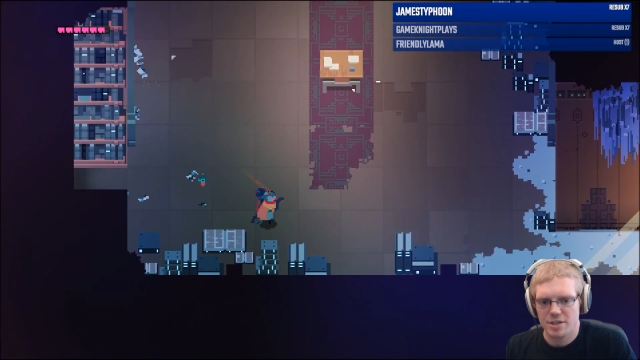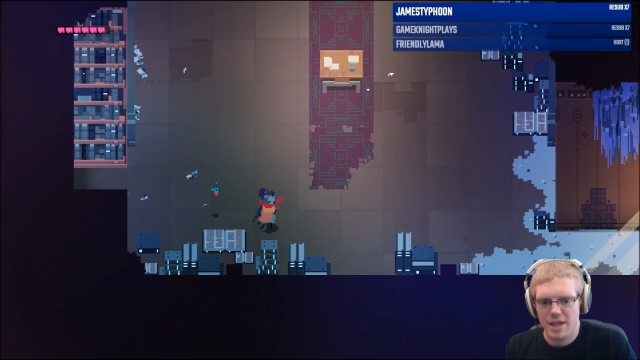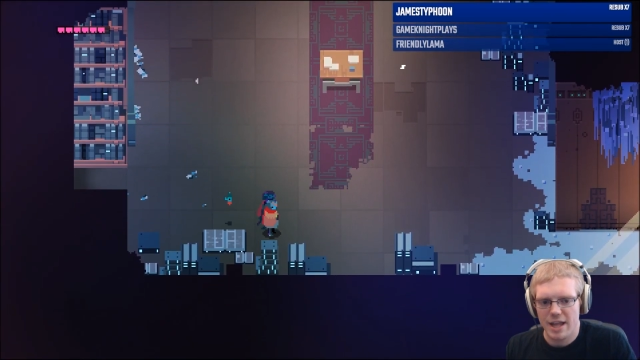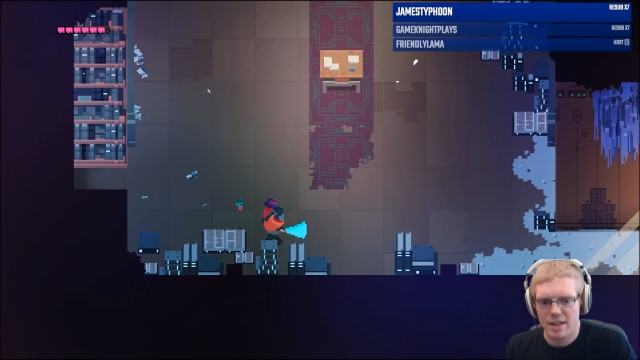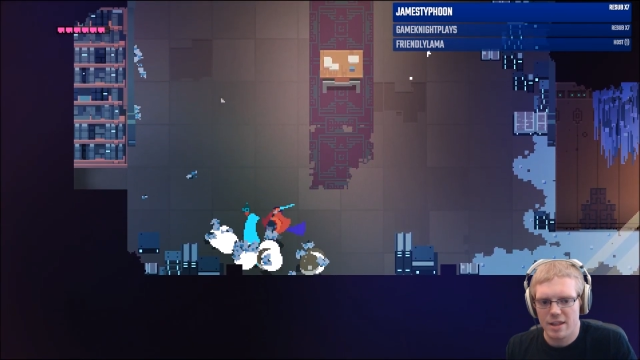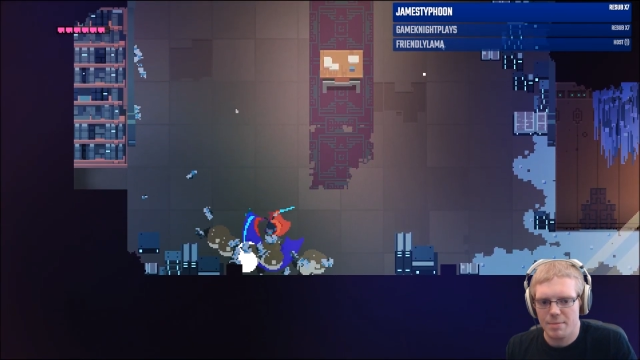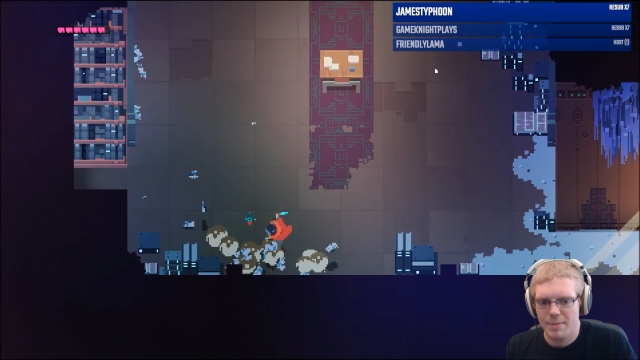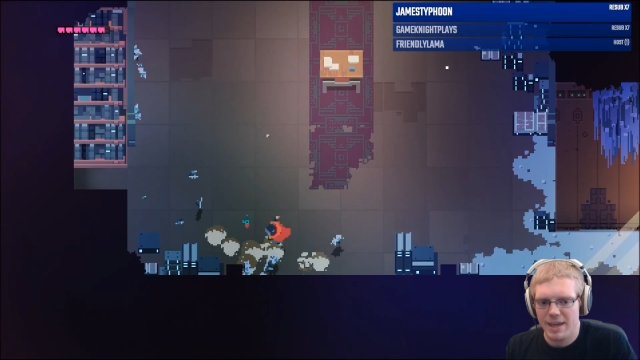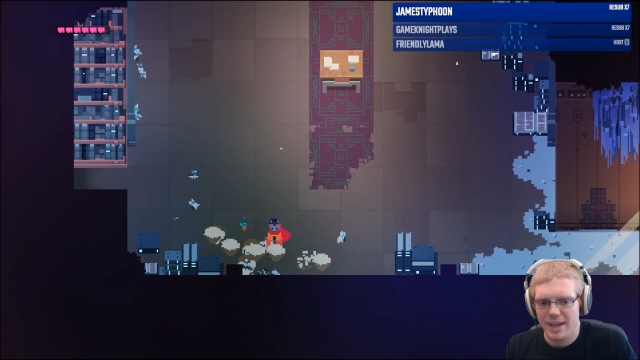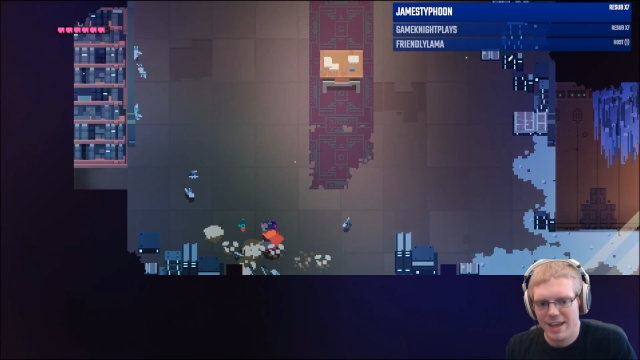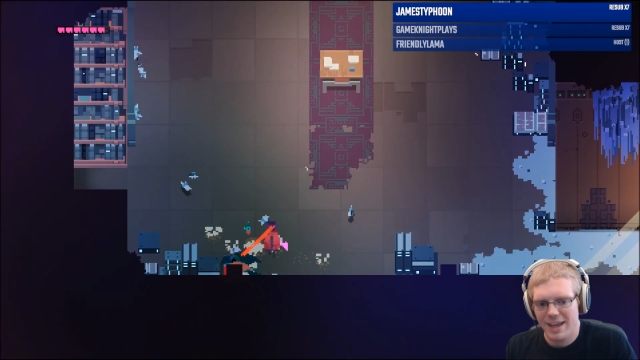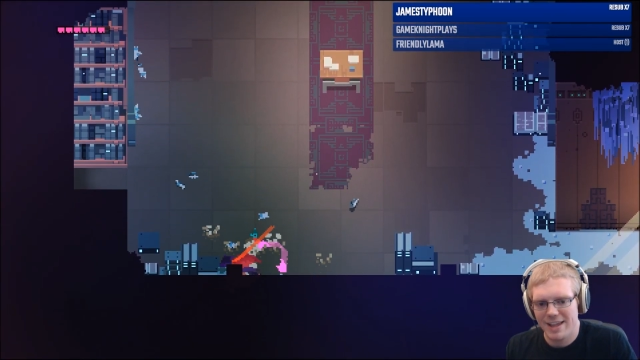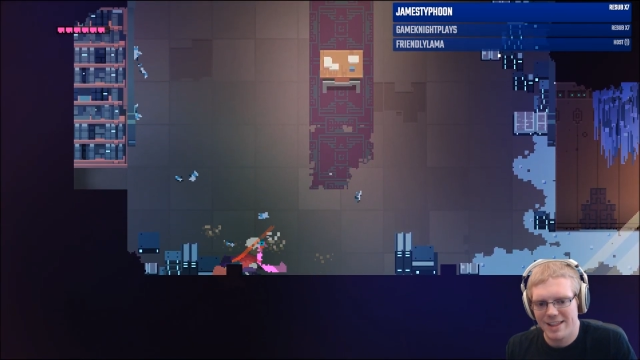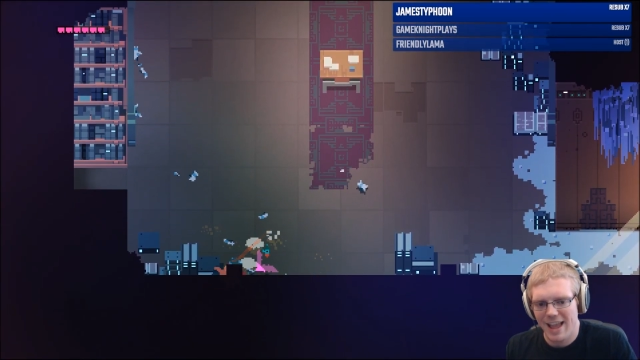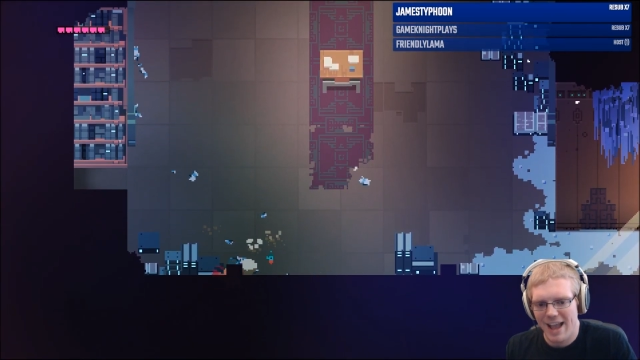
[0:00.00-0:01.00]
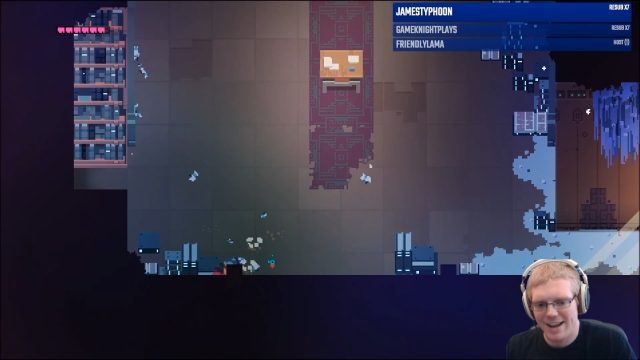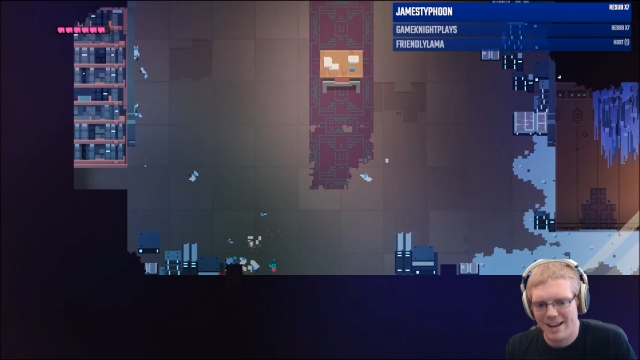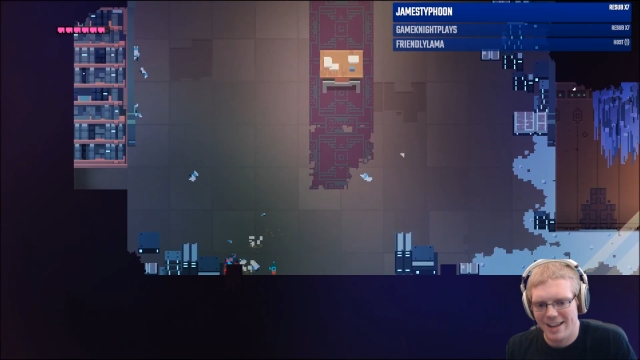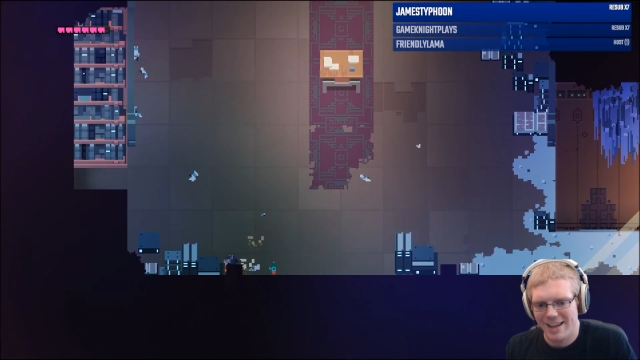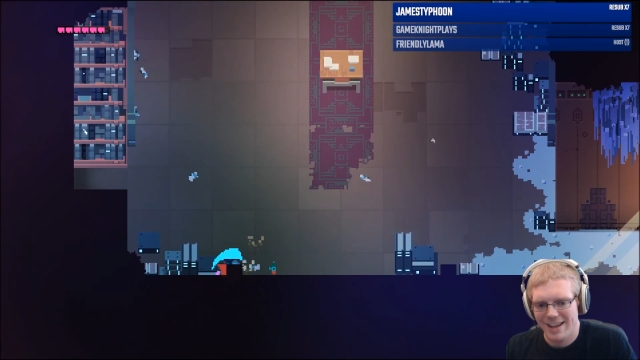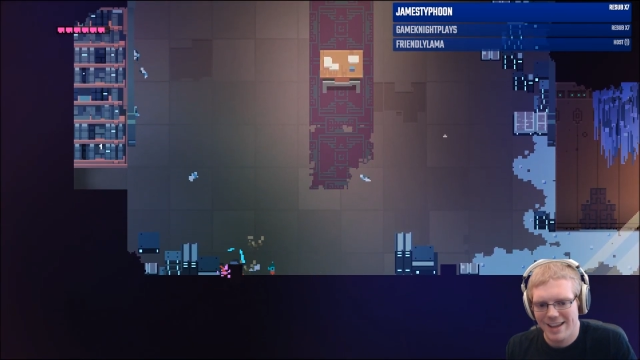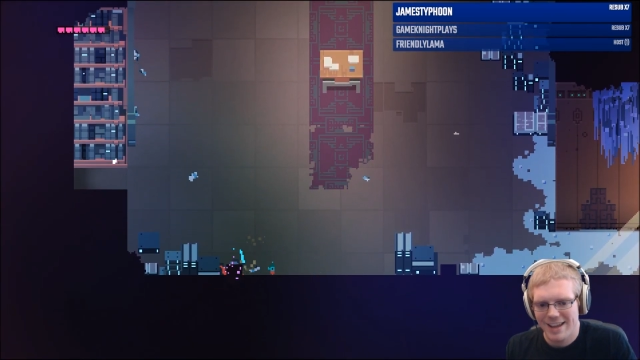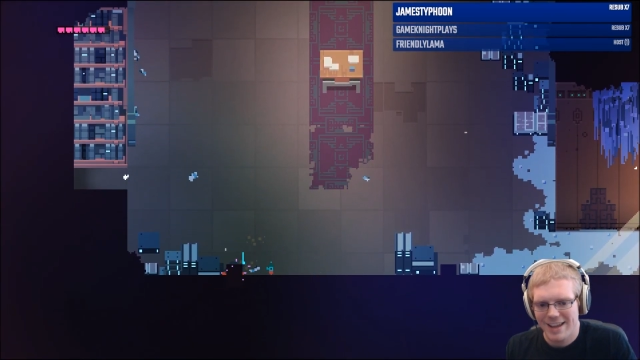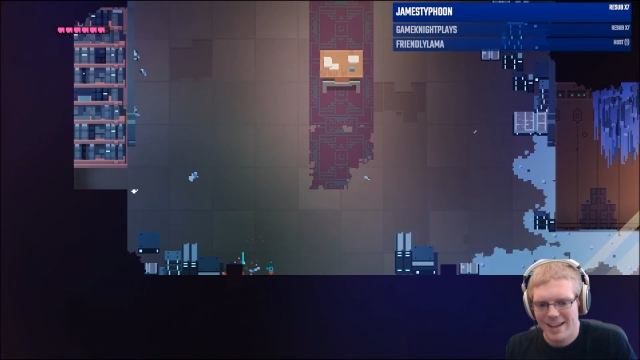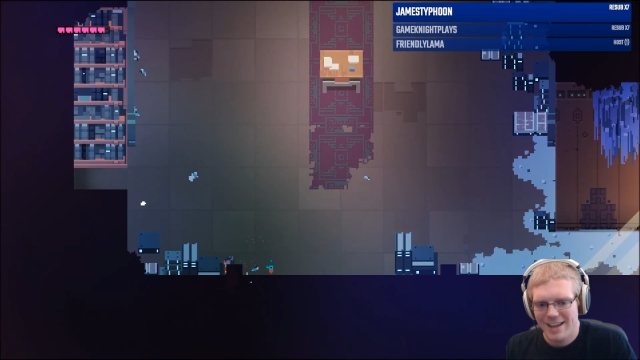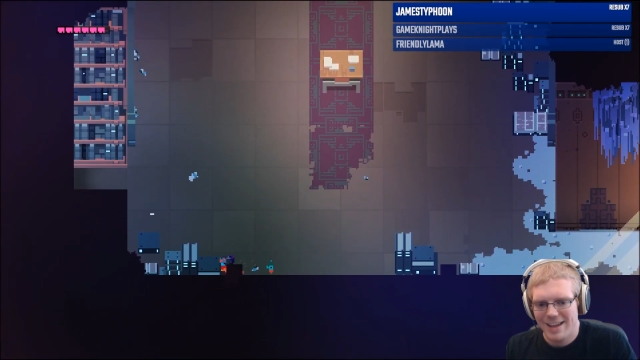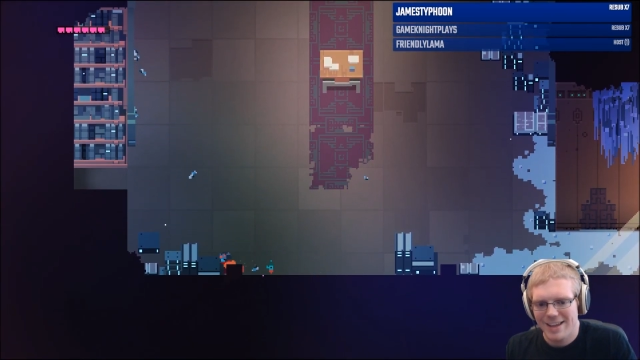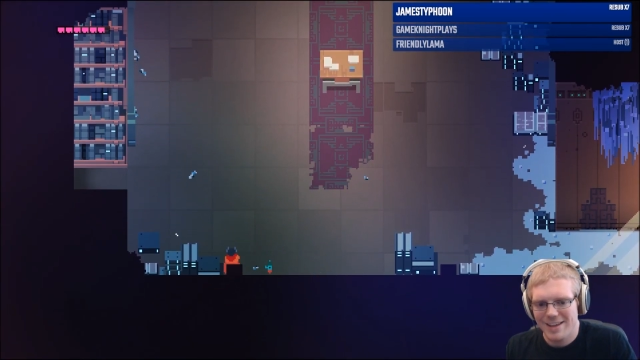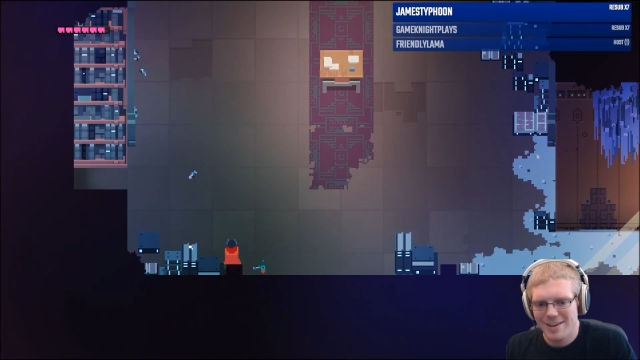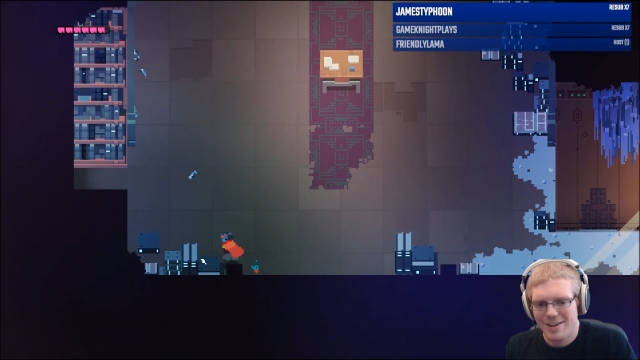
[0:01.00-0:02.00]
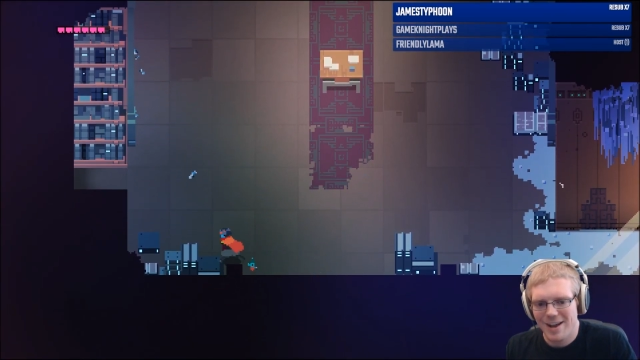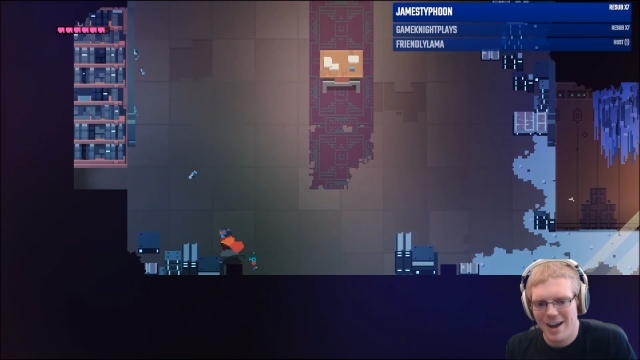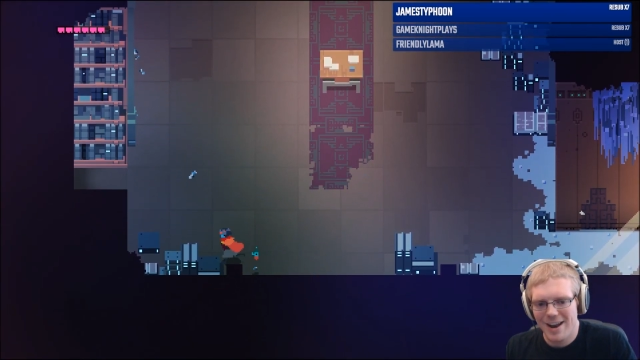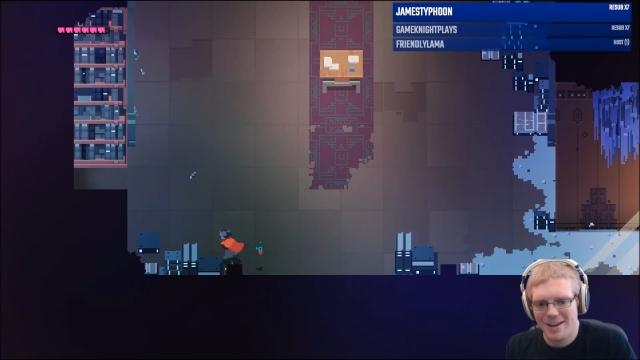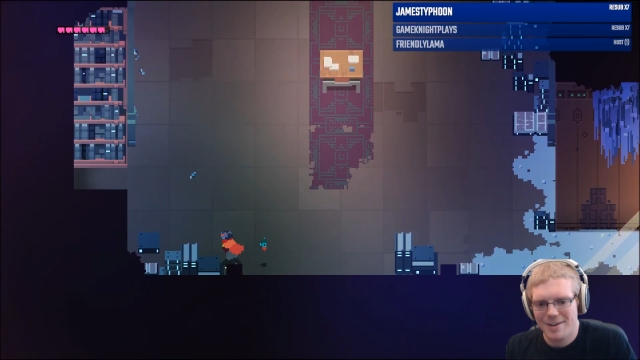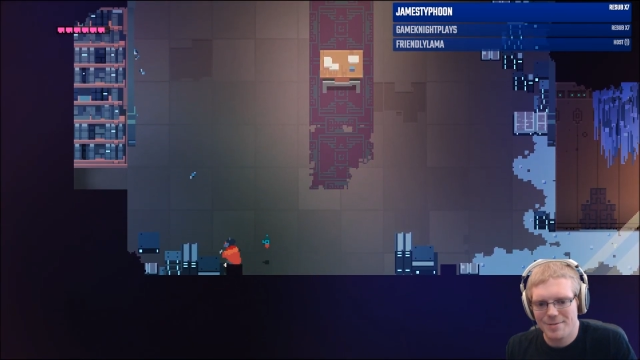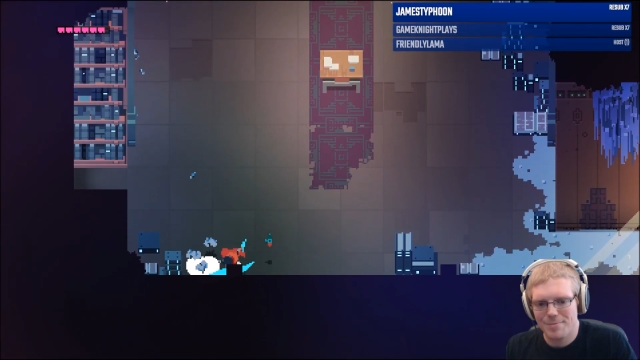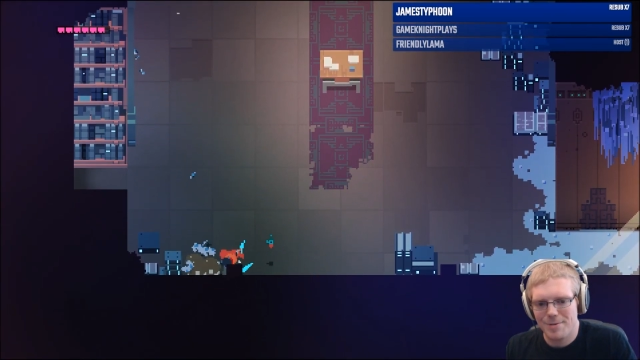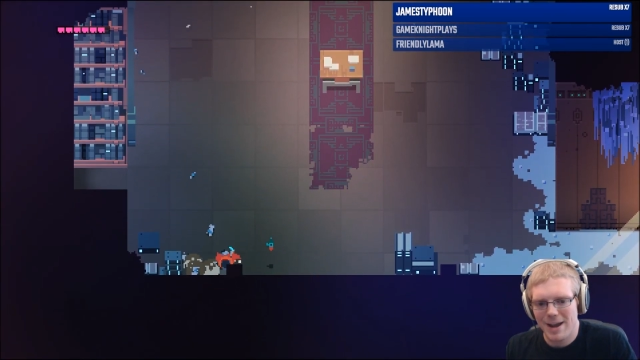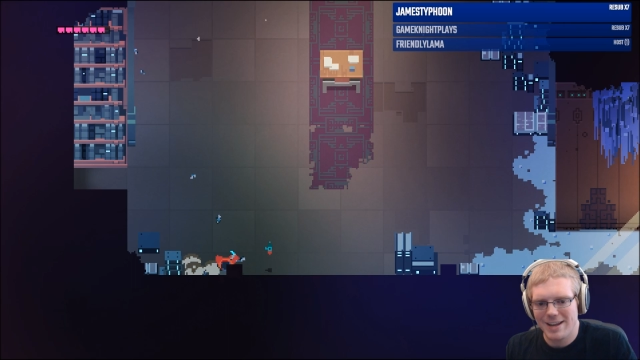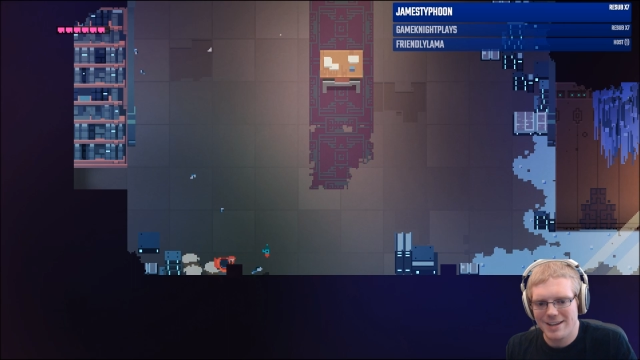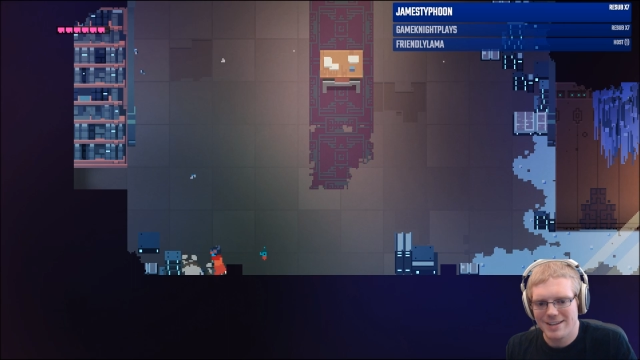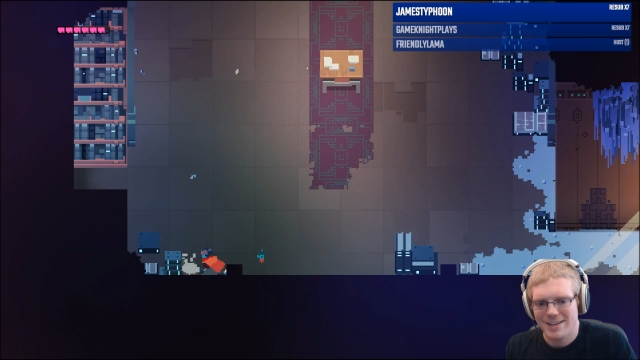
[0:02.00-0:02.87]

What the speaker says: That's me, exactly. You got it right.